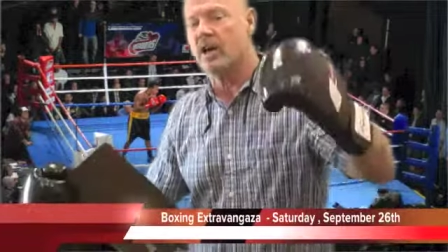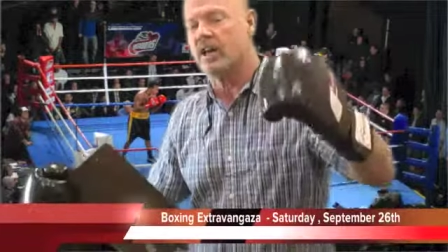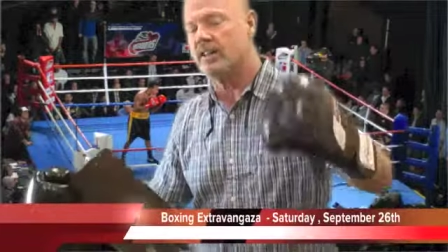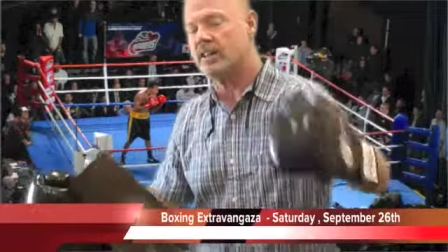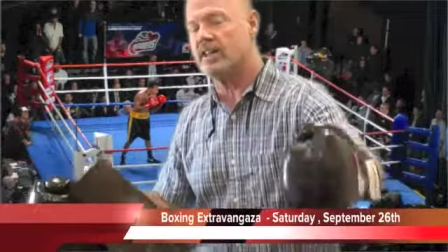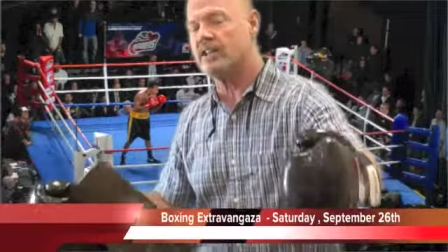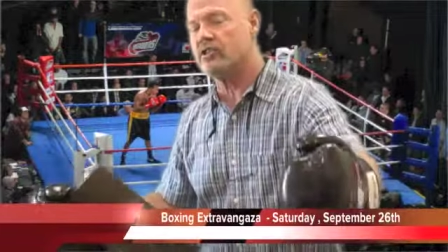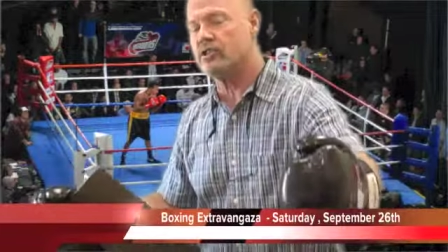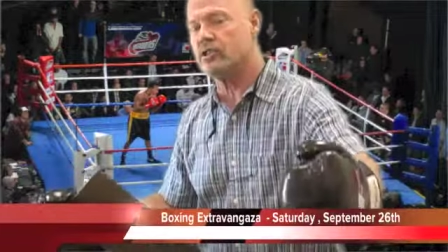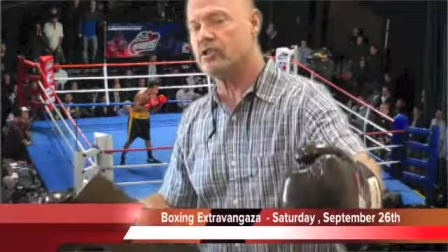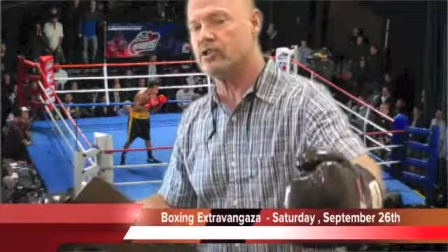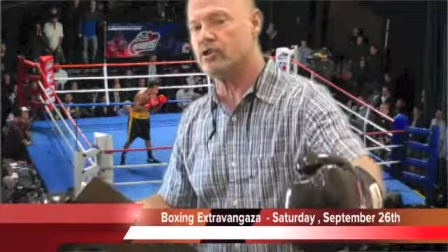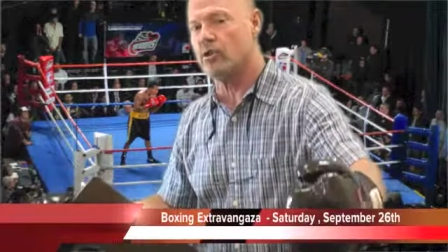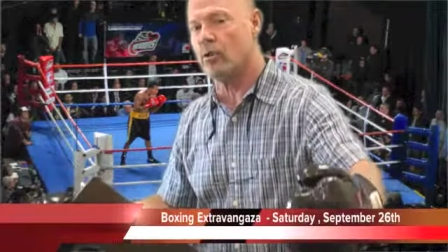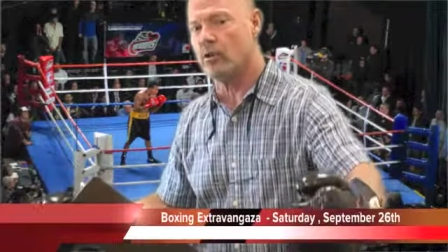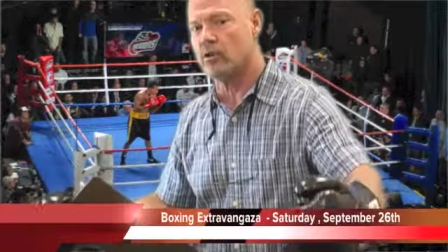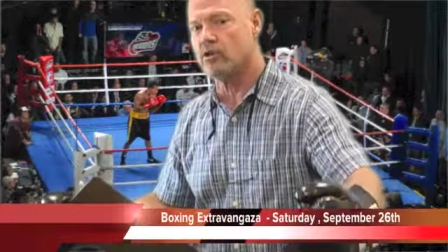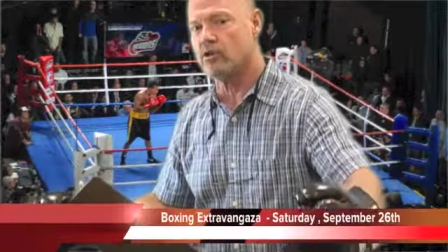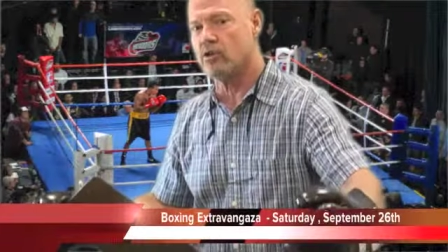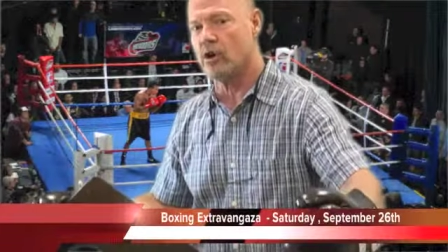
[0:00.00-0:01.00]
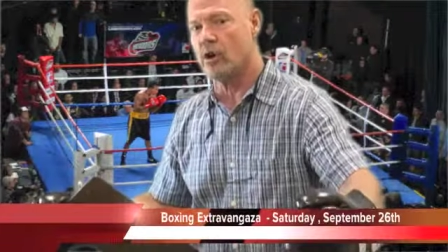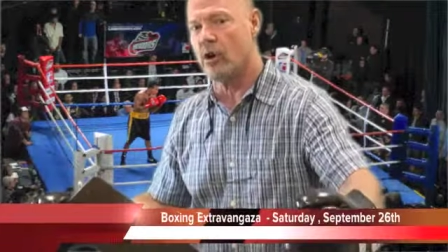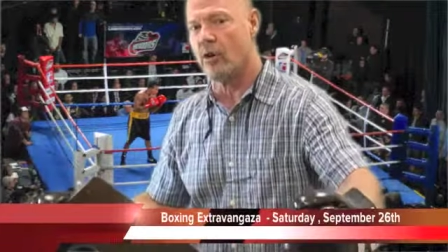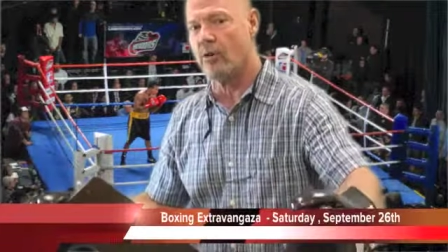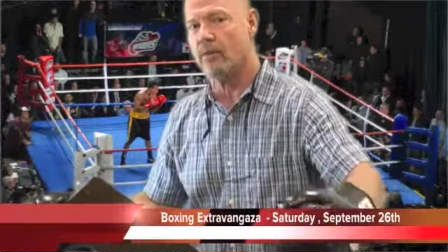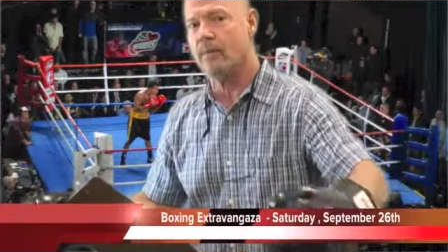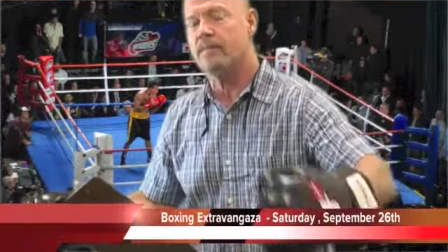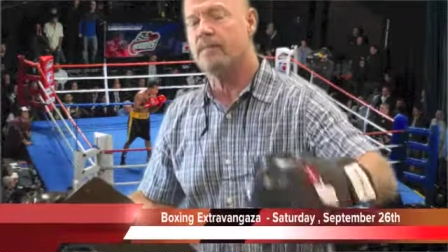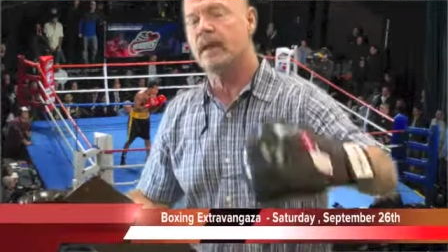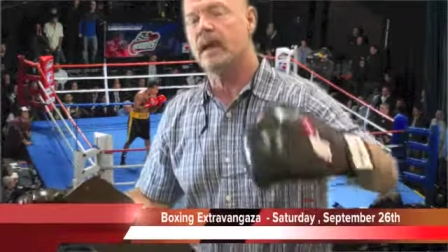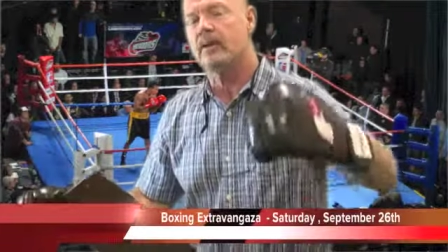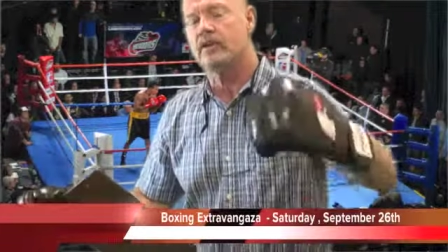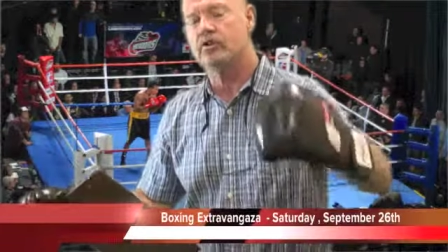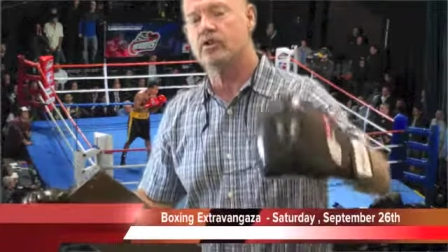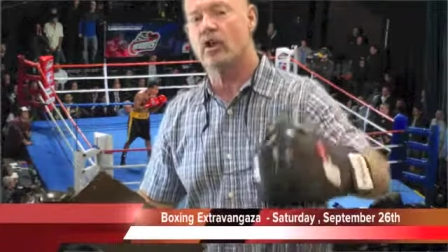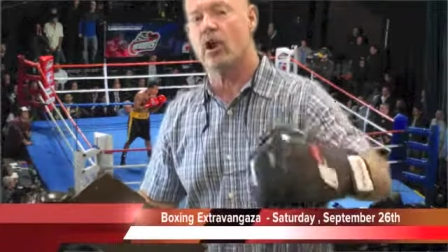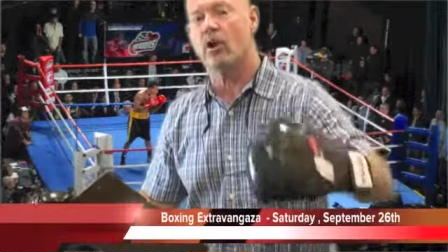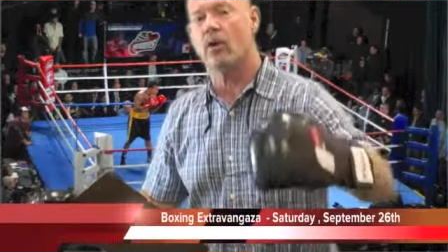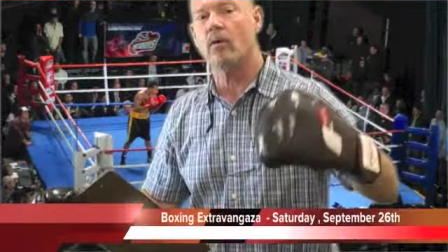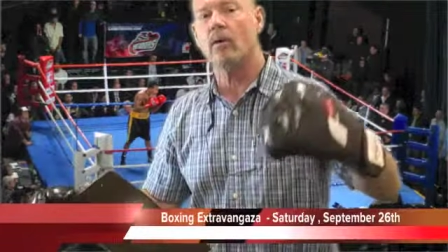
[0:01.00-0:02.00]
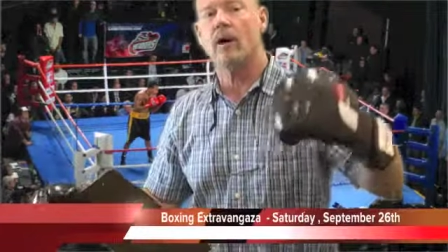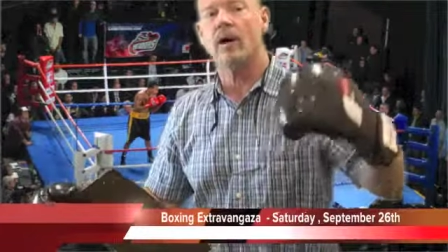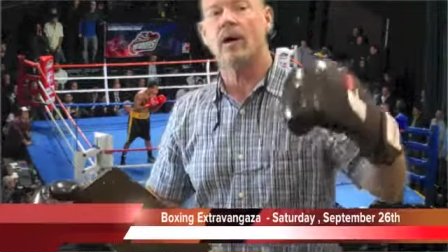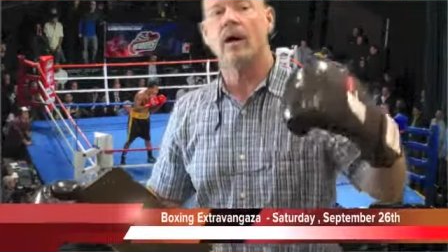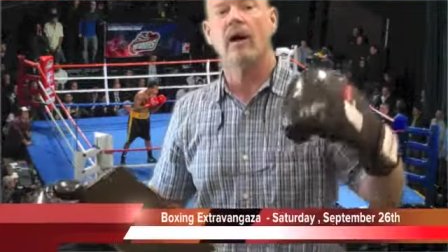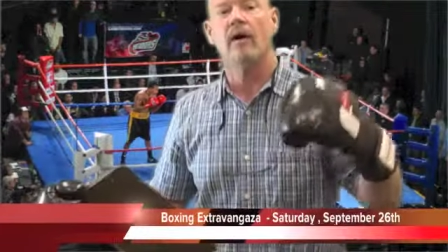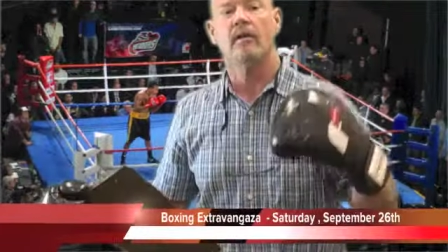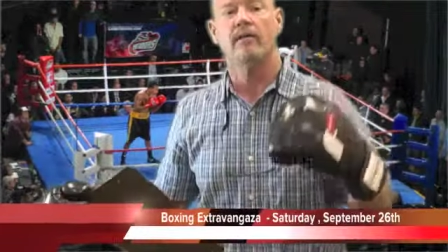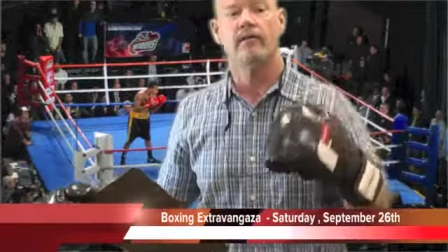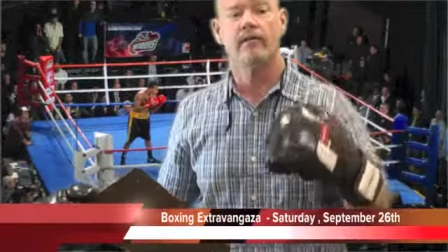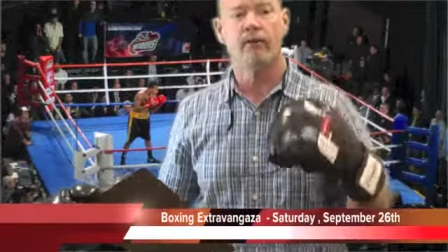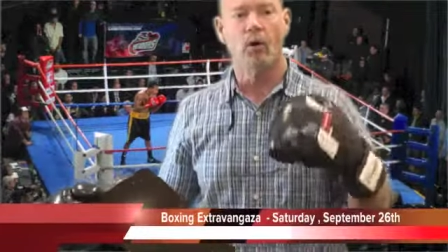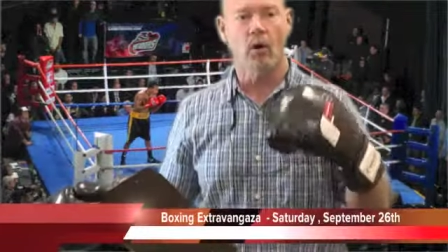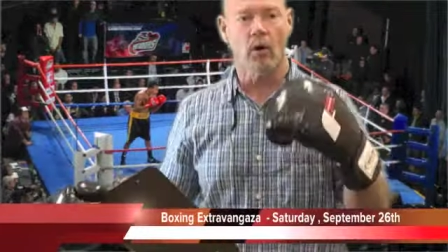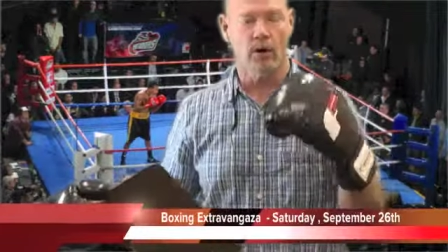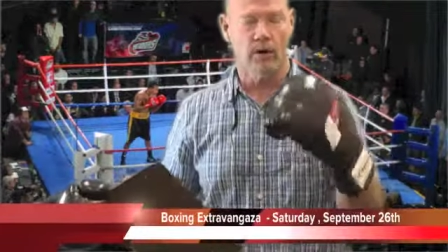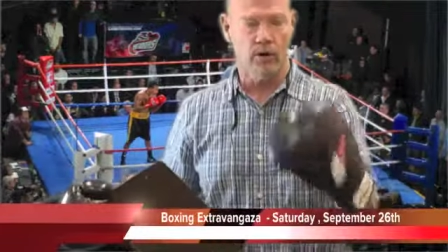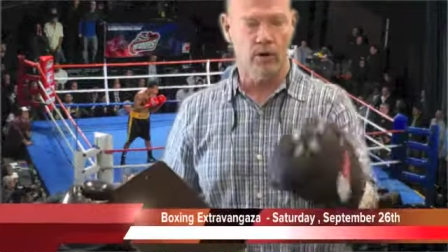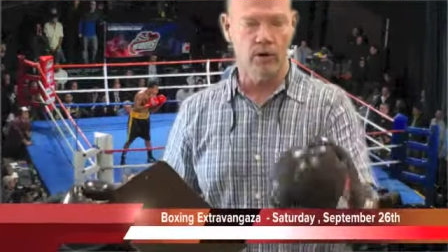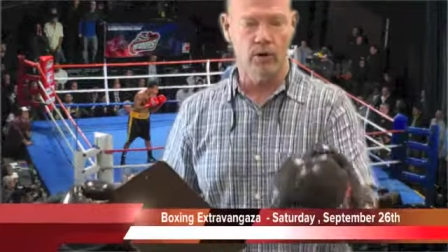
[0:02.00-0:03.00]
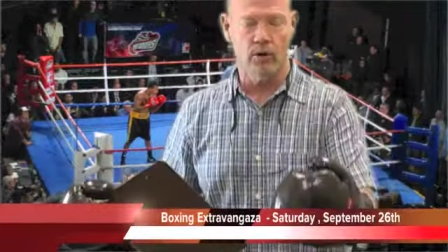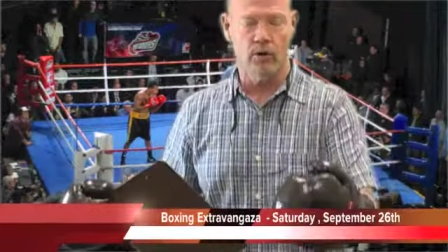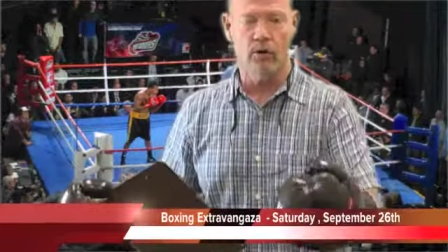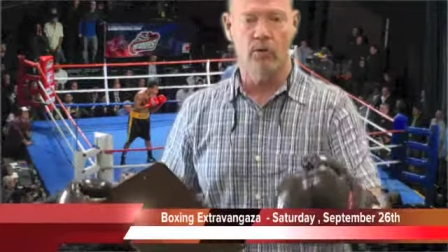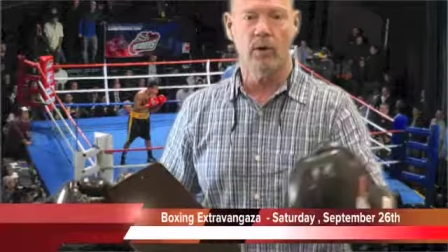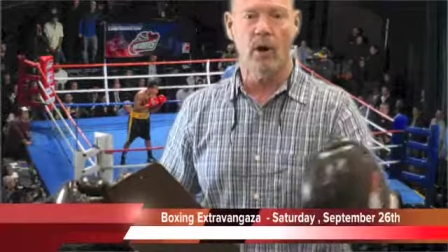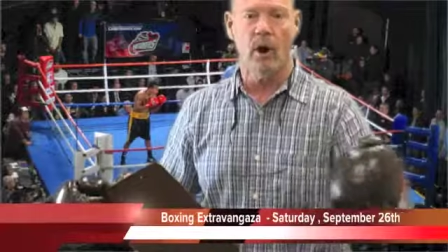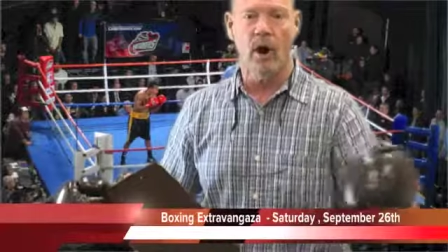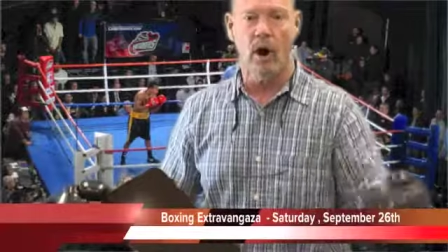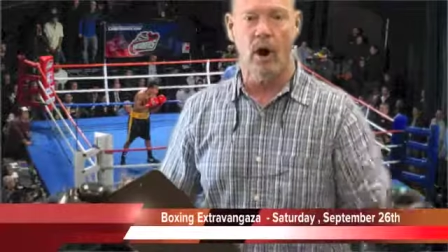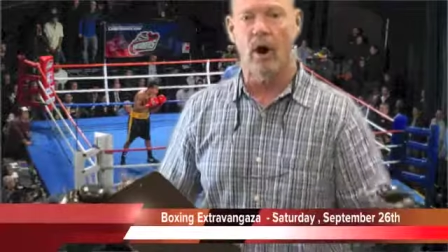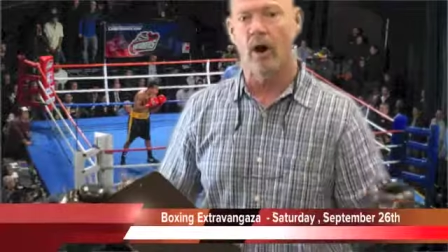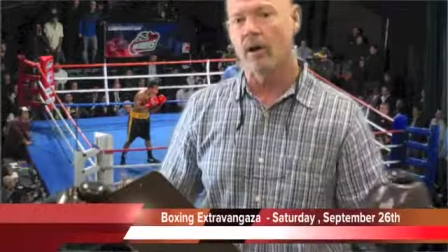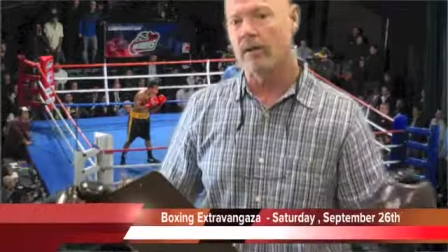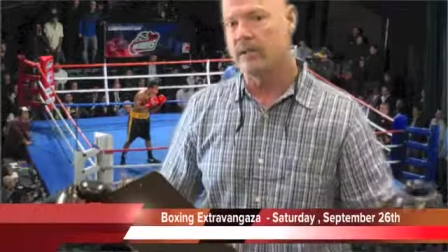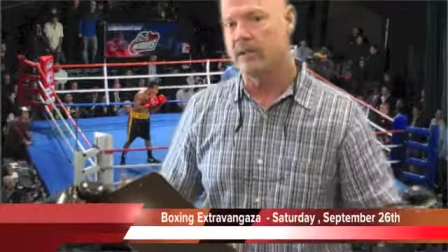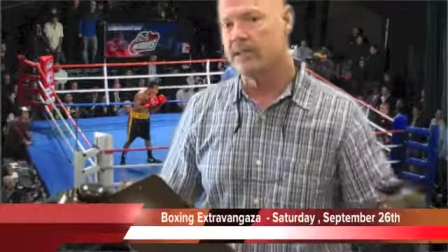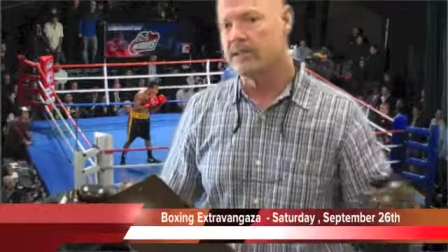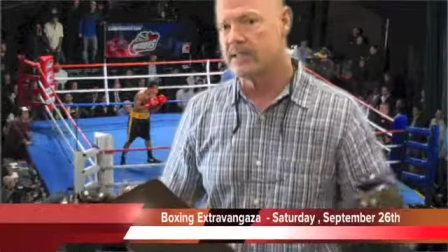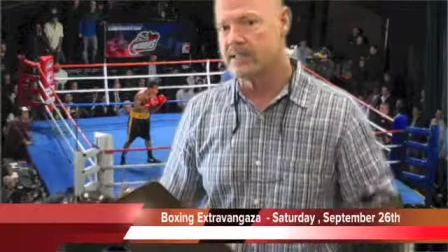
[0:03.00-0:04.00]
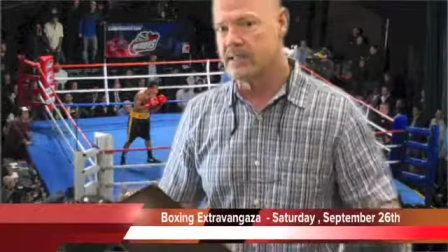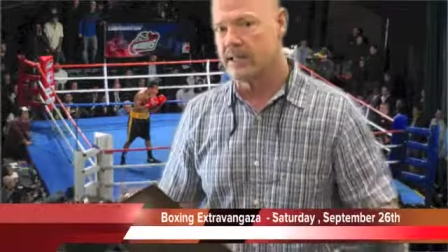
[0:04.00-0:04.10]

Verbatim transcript: This is your show. So for you, all the